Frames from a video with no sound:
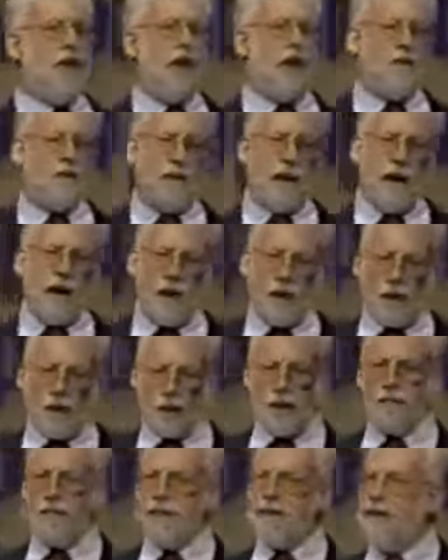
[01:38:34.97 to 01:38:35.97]
the shelf. I
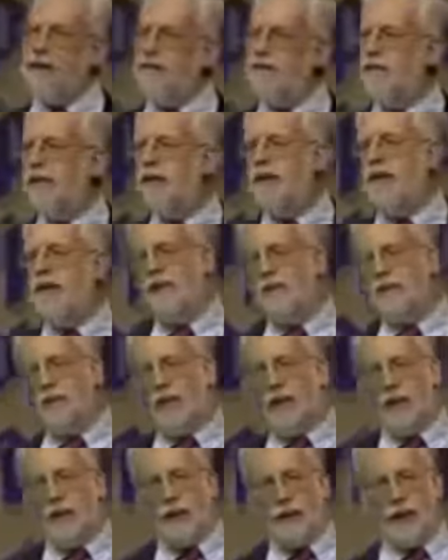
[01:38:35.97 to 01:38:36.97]
looked up the definition of
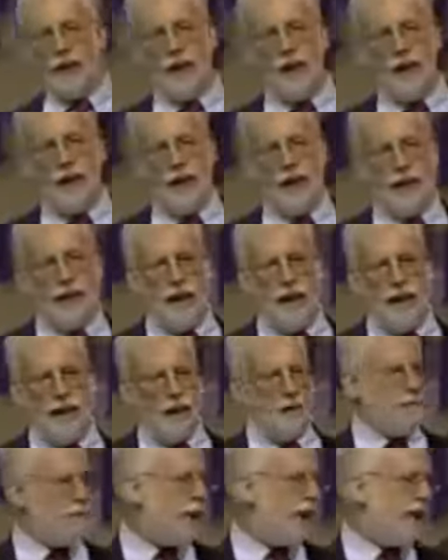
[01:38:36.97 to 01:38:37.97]
religion.
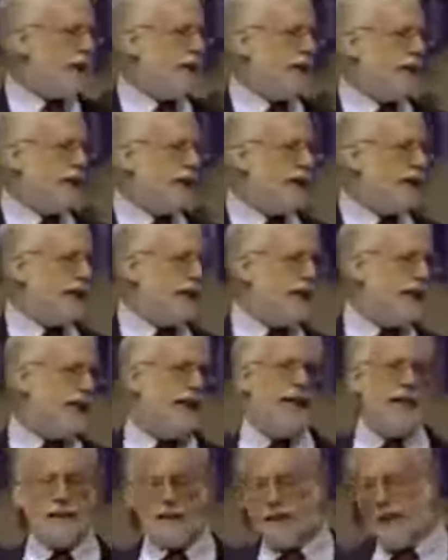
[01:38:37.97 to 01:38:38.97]
It basically
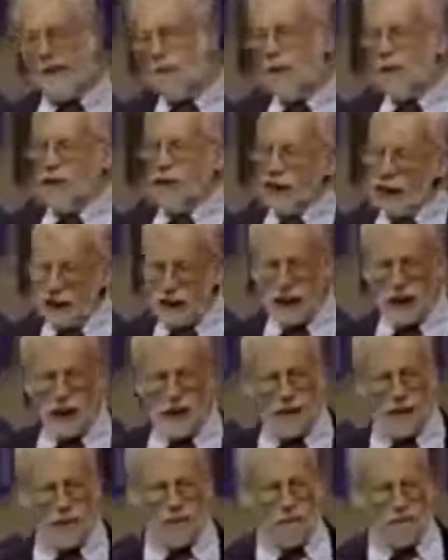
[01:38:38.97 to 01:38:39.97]
said this, that
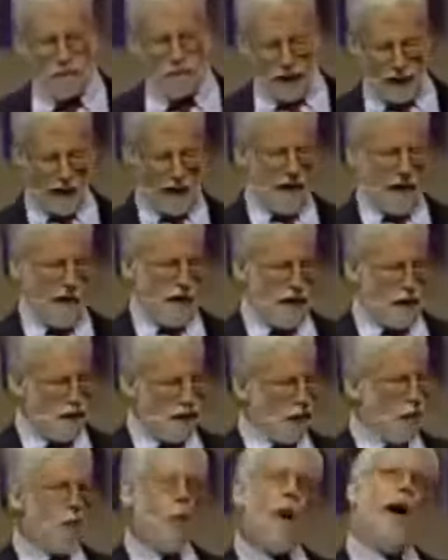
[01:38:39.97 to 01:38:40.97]
religion
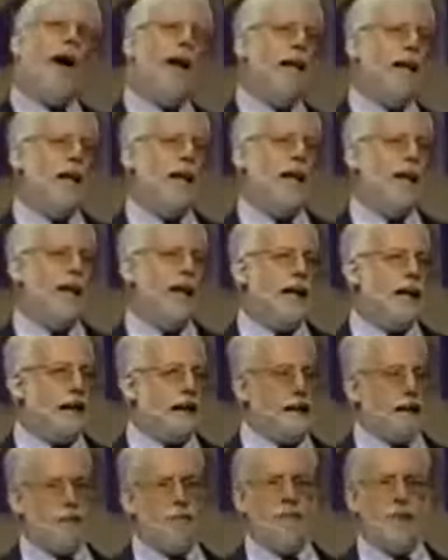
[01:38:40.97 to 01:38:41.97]
Number one
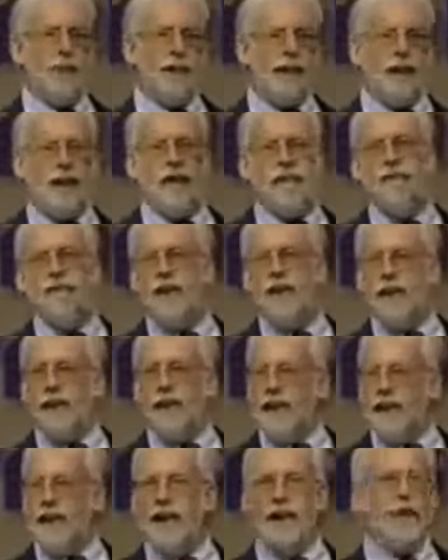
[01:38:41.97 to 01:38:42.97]
is a belief in a
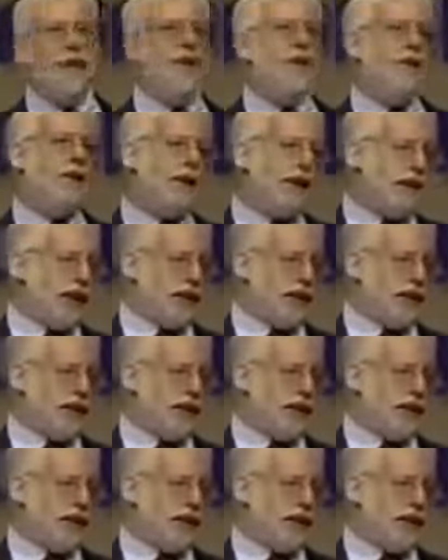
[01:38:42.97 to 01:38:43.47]
deity or